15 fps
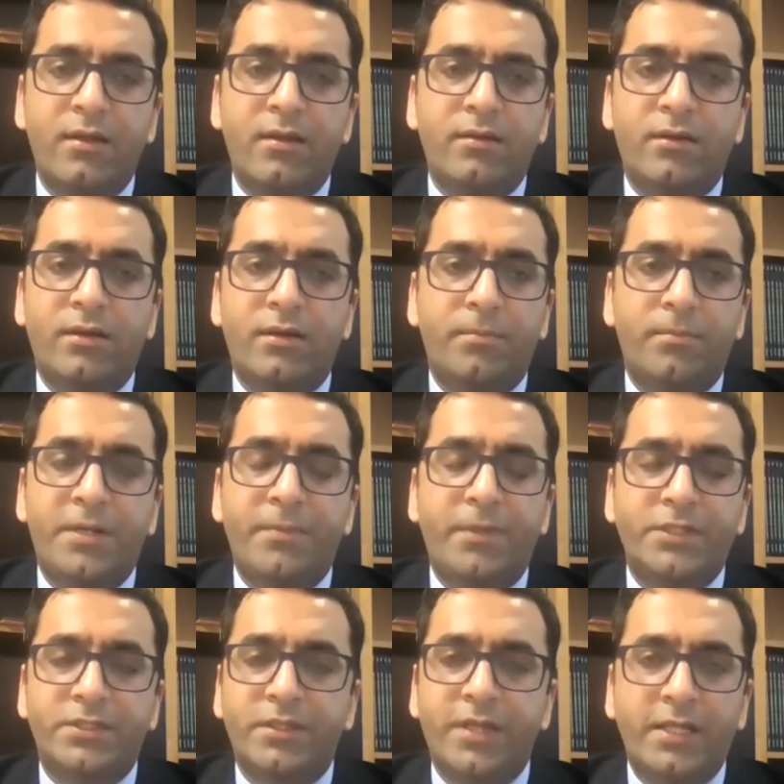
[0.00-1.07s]
uh, pretty
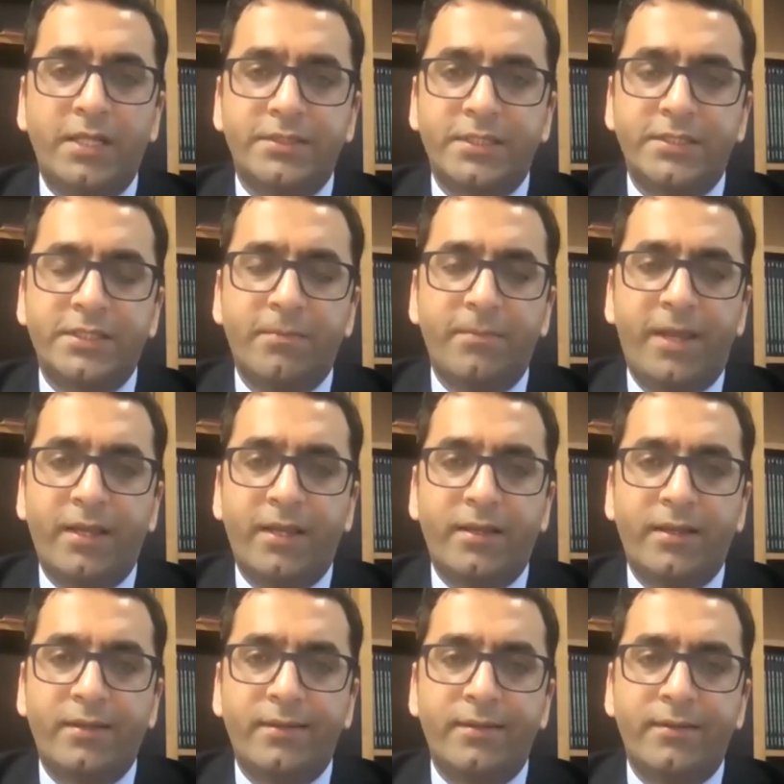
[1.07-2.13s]
much the results come back
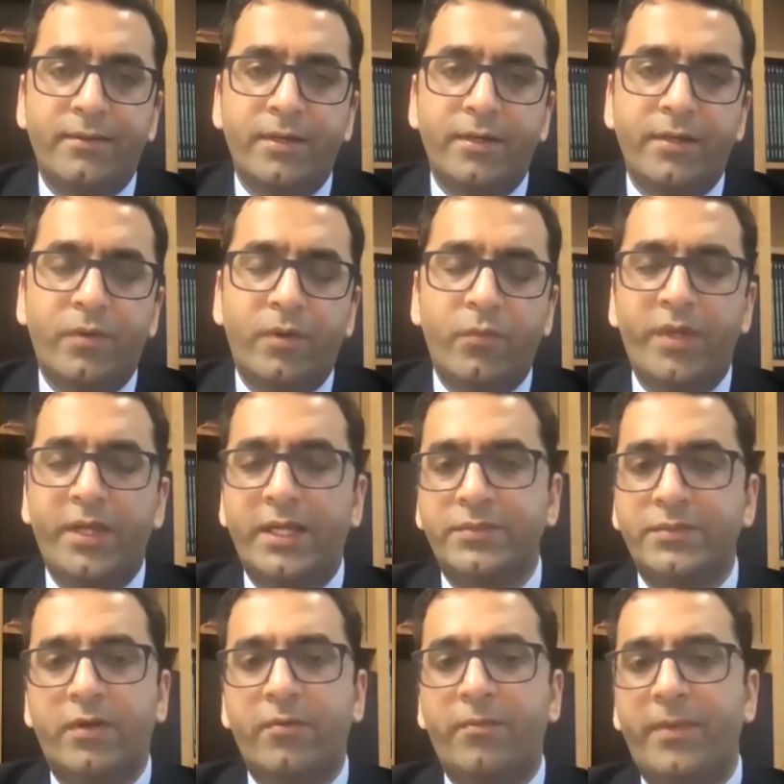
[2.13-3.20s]
in one week, as
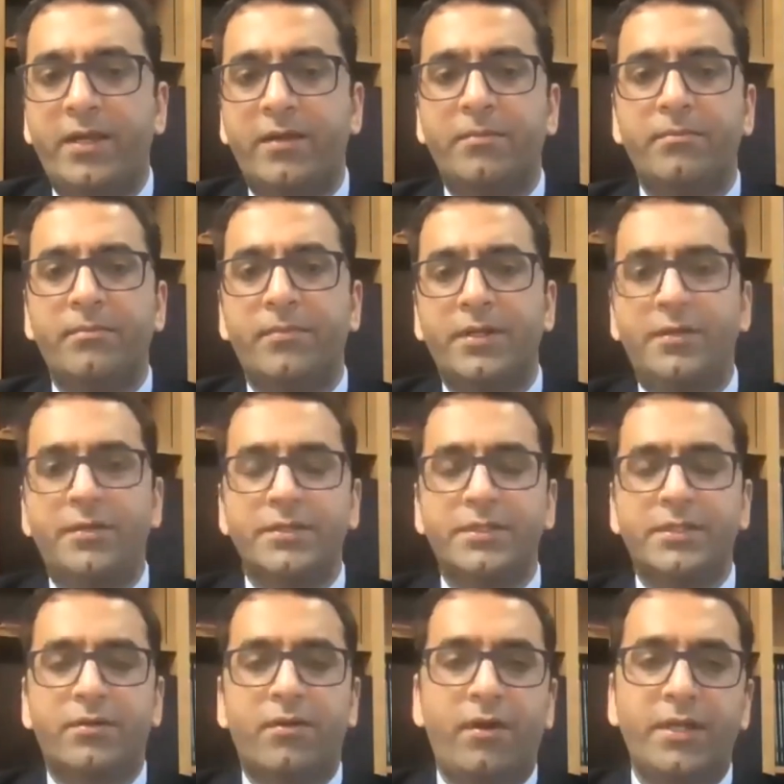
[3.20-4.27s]
one of my mentors
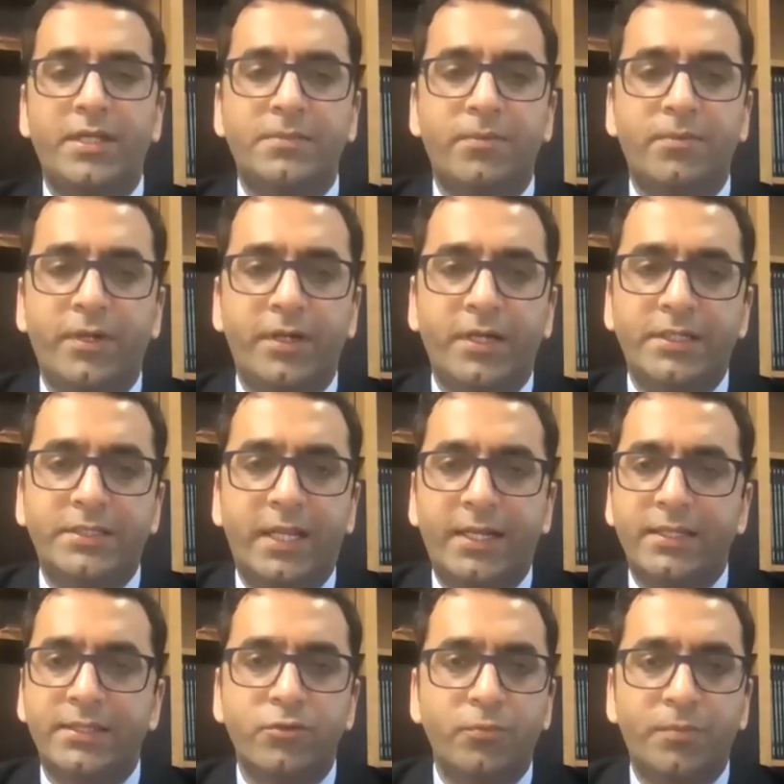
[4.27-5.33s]
and colleagues put it. It's like
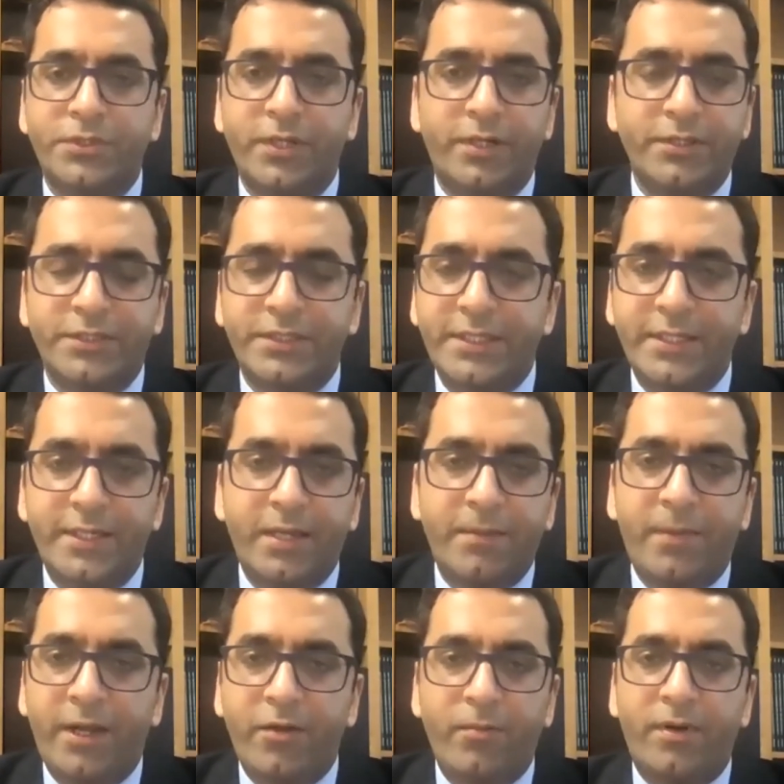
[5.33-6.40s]
a supercharged CA
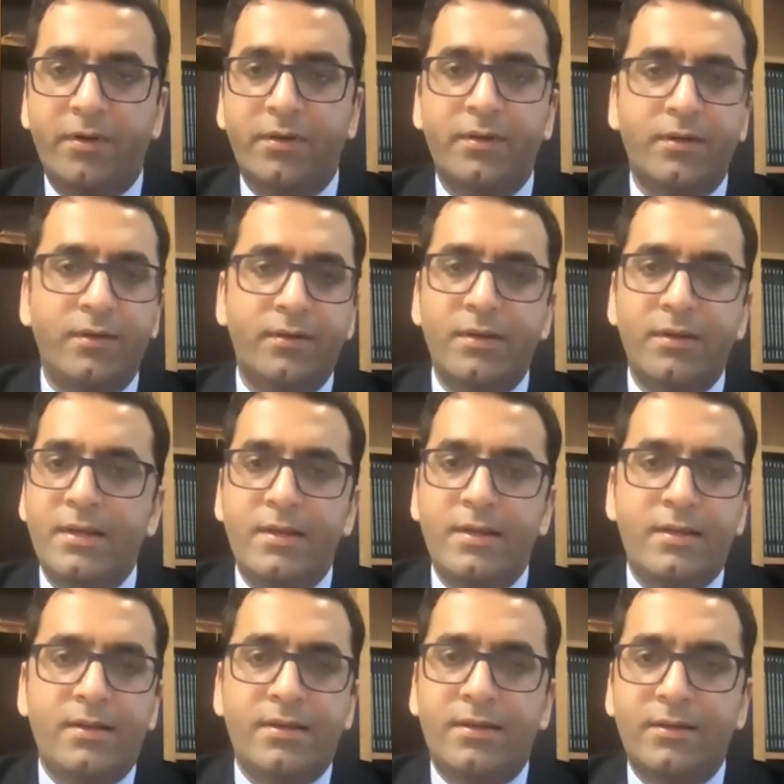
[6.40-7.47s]
biomarker
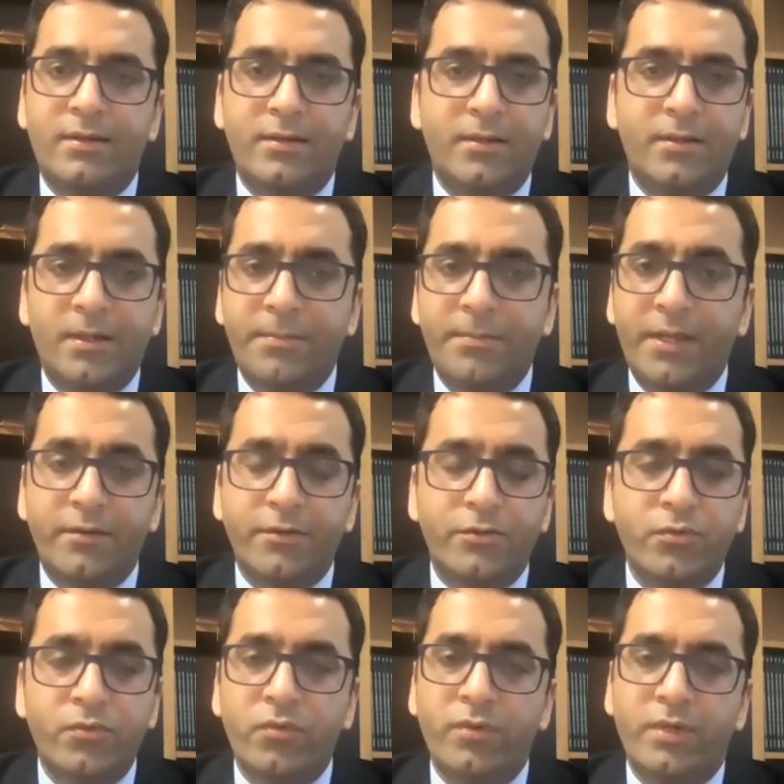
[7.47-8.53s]
uh, a better
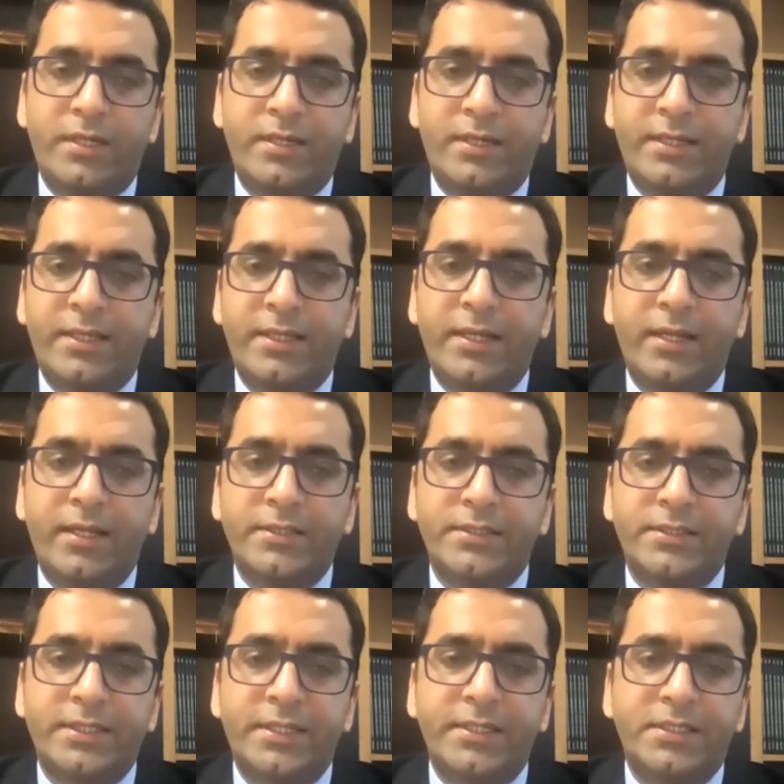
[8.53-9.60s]
tool. Uh, I think I
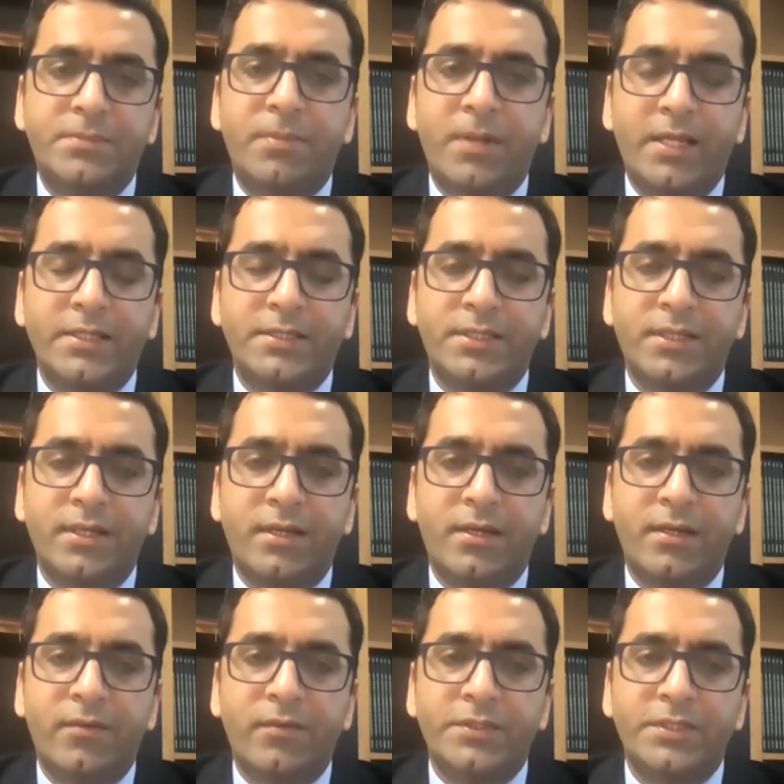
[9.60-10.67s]
see its place.
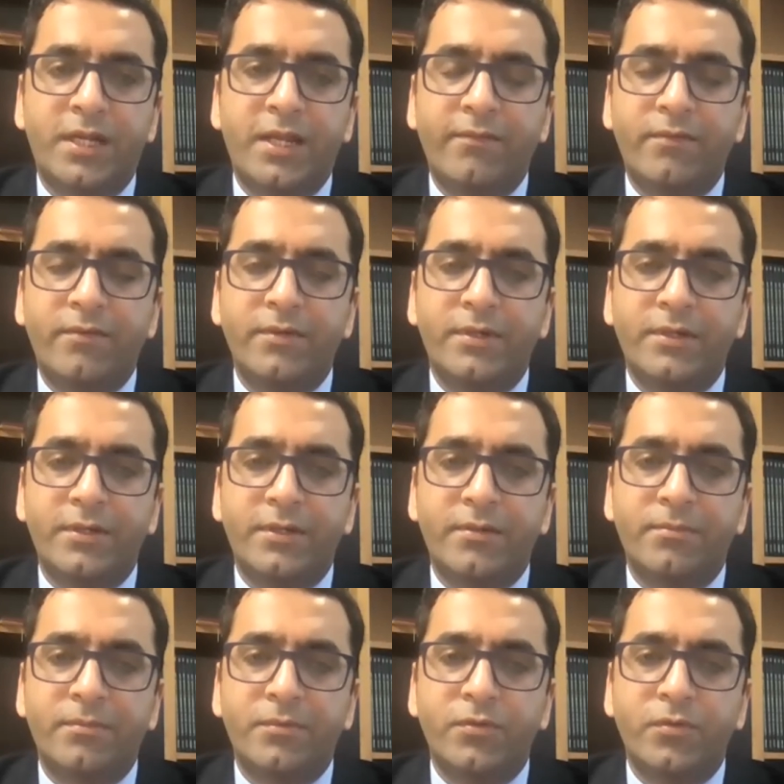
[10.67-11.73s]
Uh, we still have
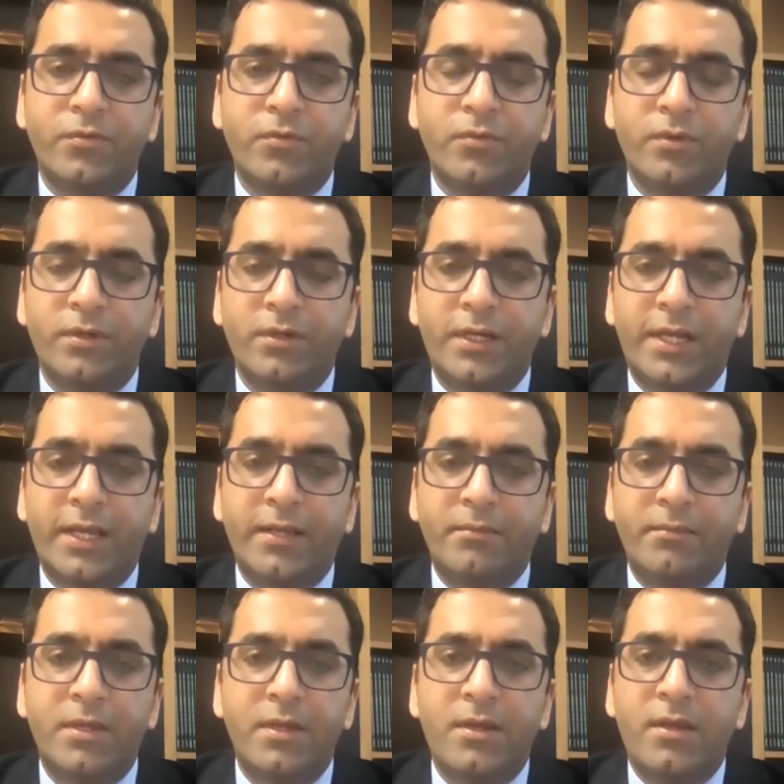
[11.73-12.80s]
to
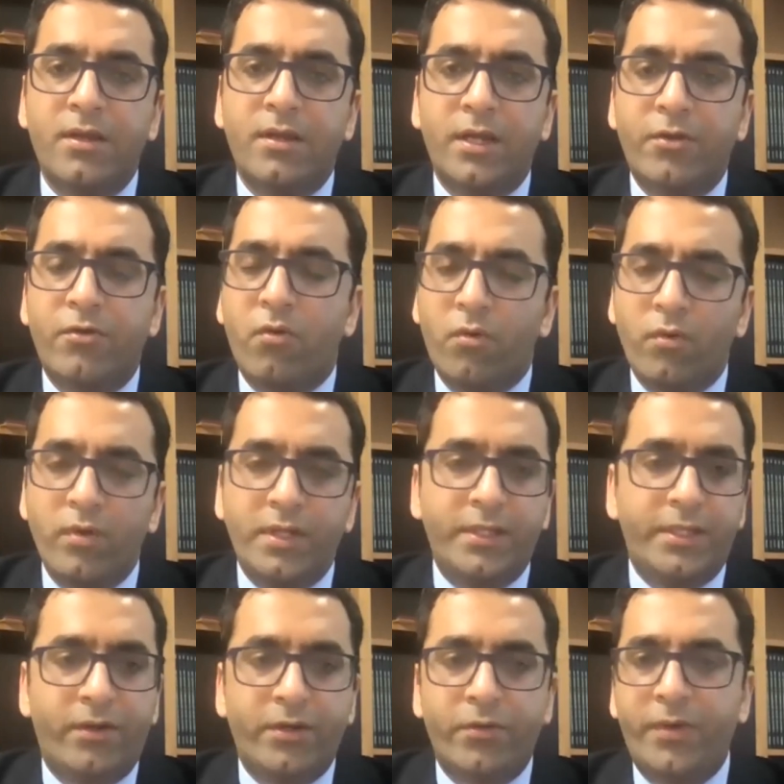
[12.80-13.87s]
again enroll
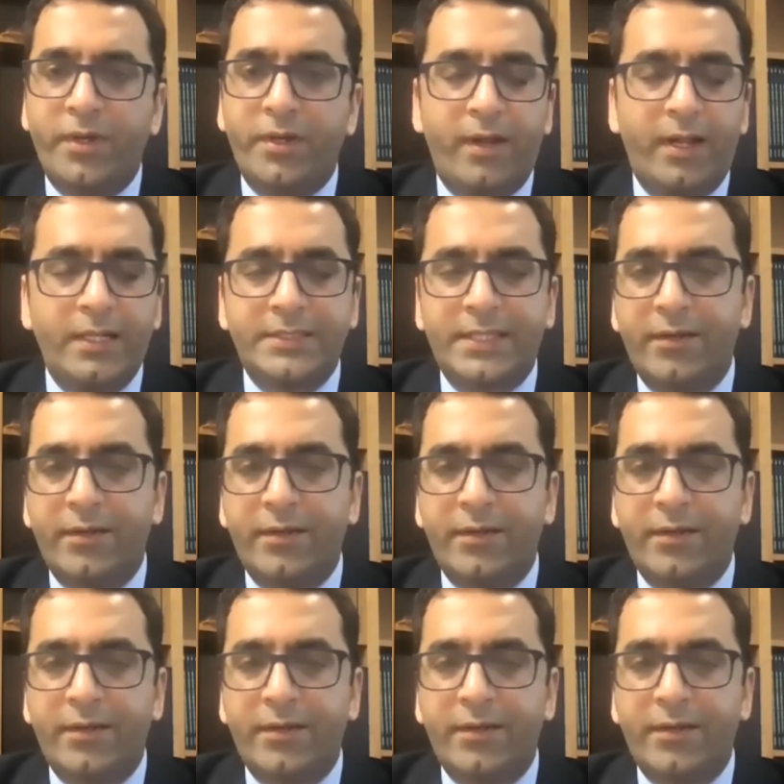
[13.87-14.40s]
in the ongoing trials.